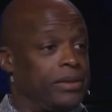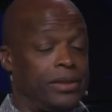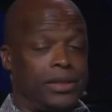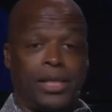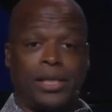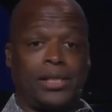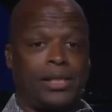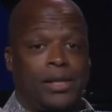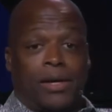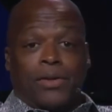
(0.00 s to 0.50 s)

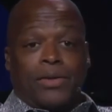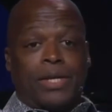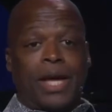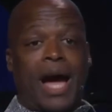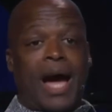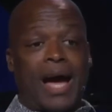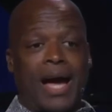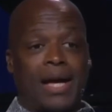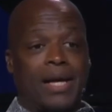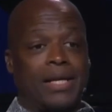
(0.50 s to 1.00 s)
Just don't
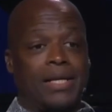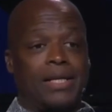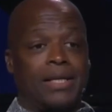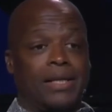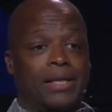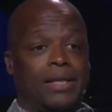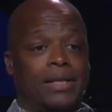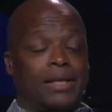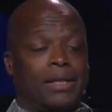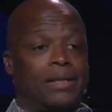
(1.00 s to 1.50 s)
die.
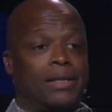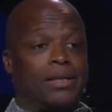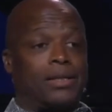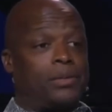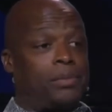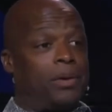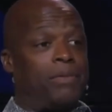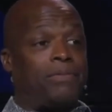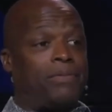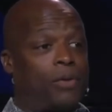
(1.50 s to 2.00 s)

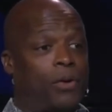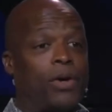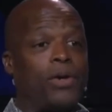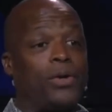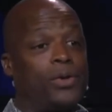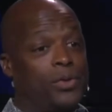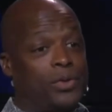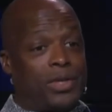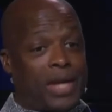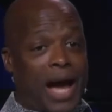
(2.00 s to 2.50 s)
Because before
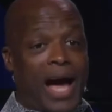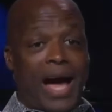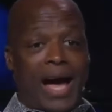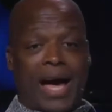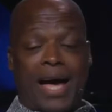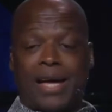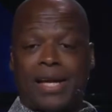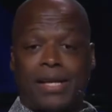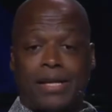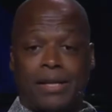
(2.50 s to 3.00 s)
you
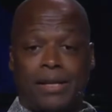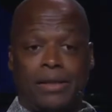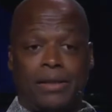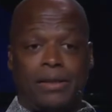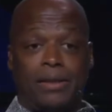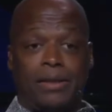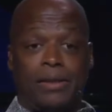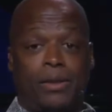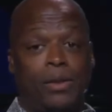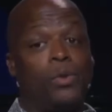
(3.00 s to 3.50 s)
die,
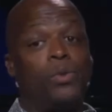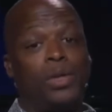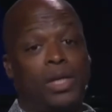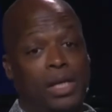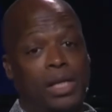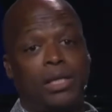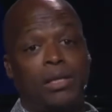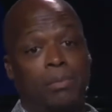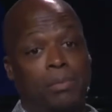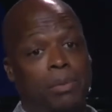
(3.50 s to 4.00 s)
you
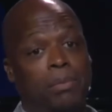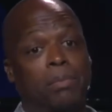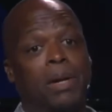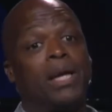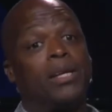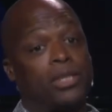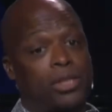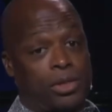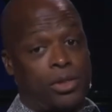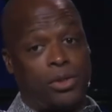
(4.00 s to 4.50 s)
need to be,
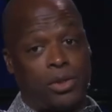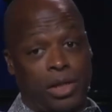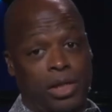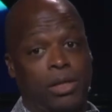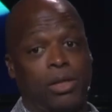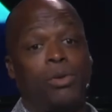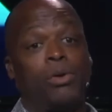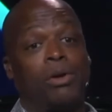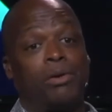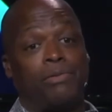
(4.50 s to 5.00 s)
make sure that
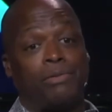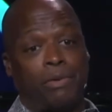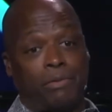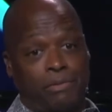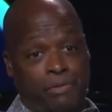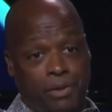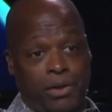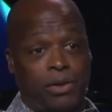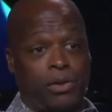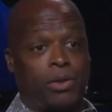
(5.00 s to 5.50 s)
you have
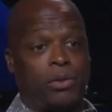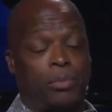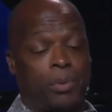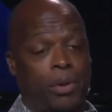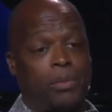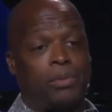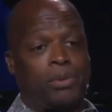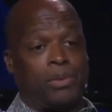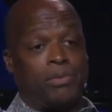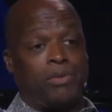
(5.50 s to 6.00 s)
fulfilled the
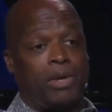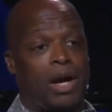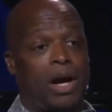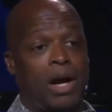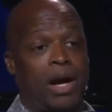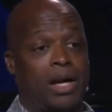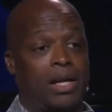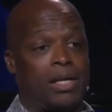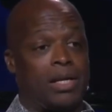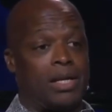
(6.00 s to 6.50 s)
purpose of
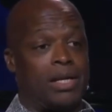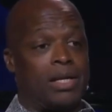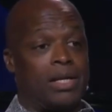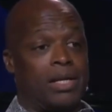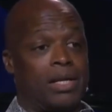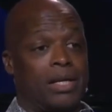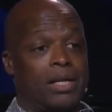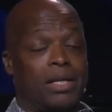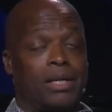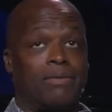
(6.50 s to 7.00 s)
God.
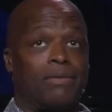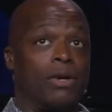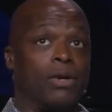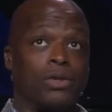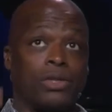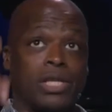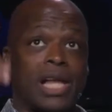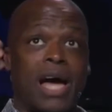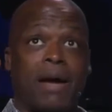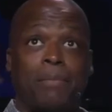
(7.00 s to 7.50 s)
If
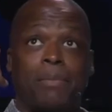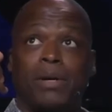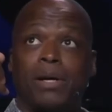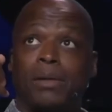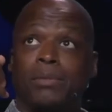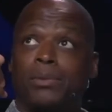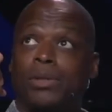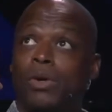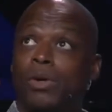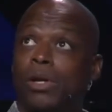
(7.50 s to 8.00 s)
those light
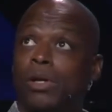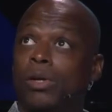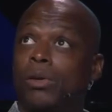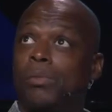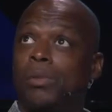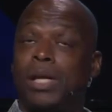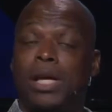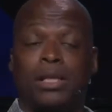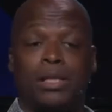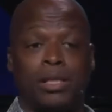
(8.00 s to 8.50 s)
bulbs don't
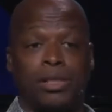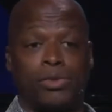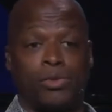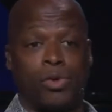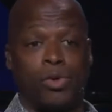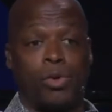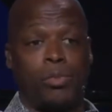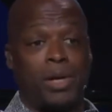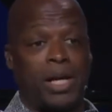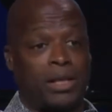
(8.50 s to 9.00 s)
illuminate this
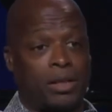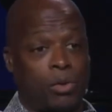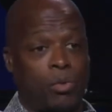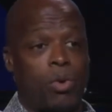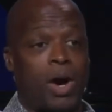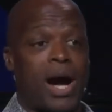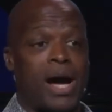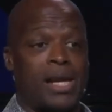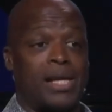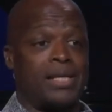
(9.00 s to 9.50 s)
room at the
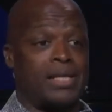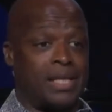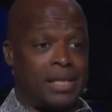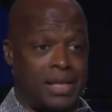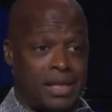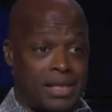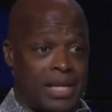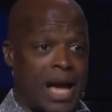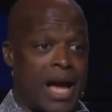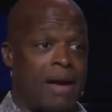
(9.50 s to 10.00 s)
wattage and
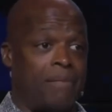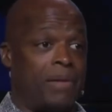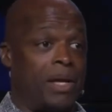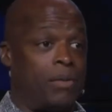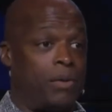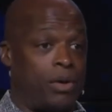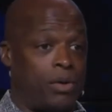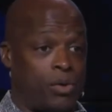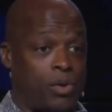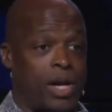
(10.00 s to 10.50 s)
the time
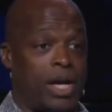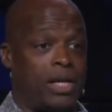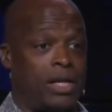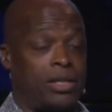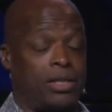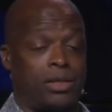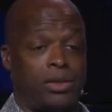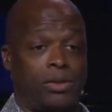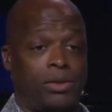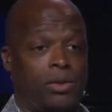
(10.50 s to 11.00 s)
they were
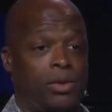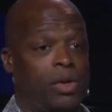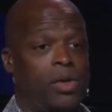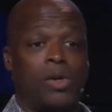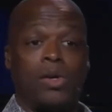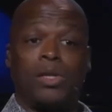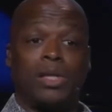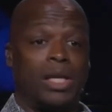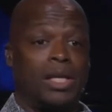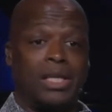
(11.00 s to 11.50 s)
created to,
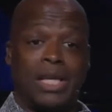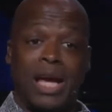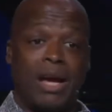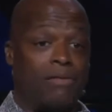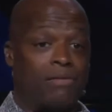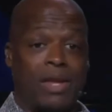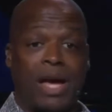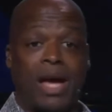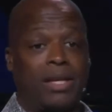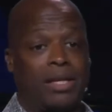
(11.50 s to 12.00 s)
then they
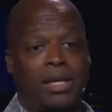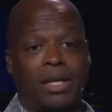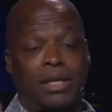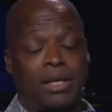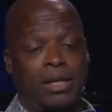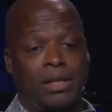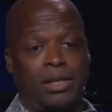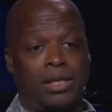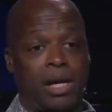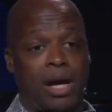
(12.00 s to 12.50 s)
have not done
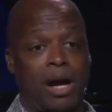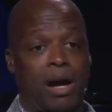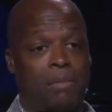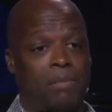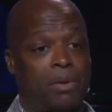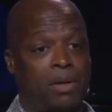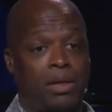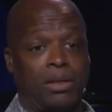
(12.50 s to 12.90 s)
their job.